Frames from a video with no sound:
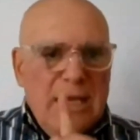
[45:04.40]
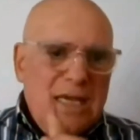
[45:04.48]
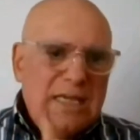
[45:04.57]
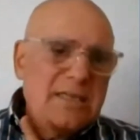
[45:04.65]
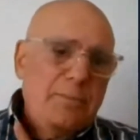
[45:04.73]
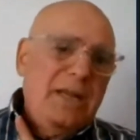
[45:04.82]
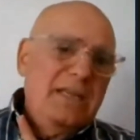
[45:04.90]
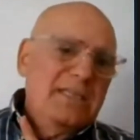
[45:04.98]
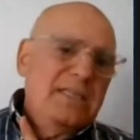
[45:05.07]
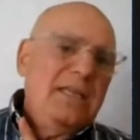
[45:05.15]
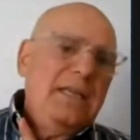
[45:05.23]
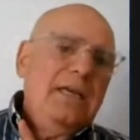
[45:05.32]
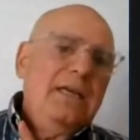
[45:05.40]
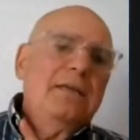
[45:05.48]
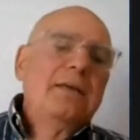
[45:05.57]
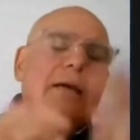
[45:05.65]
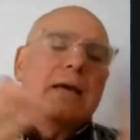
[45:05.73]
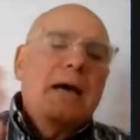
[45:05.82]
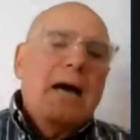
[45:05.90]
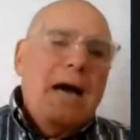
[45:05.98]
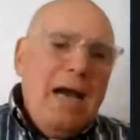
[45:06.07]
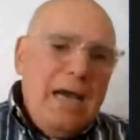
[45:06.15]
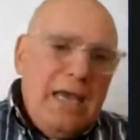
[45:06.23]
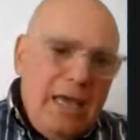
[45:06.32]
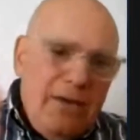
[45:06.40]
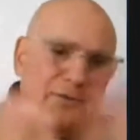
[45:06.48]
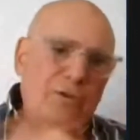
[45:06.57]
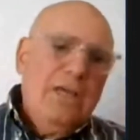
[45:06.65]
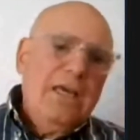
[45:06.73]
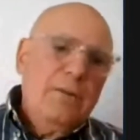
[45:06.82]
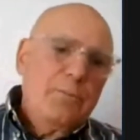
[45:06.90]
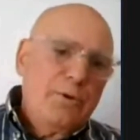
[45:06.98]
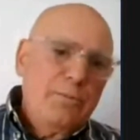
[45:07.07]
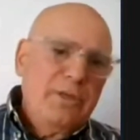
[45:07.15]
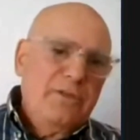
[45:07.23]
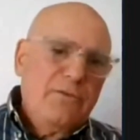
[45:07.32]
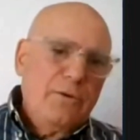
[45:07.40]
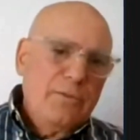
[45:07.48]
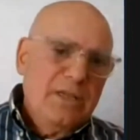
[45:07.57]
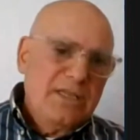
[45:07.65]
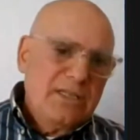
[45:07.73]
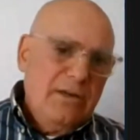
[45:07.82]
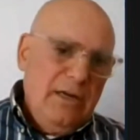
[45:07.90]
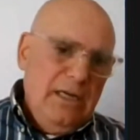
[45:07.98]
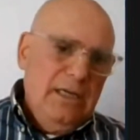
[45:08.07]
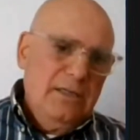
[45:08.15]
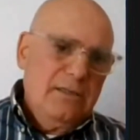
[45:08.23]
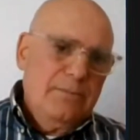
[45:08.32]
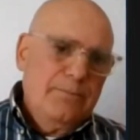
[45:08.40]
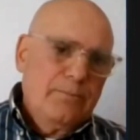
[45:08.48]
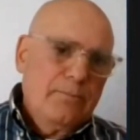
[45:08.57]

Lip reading: as a Palestinian, I have to get a permit from the Israelis.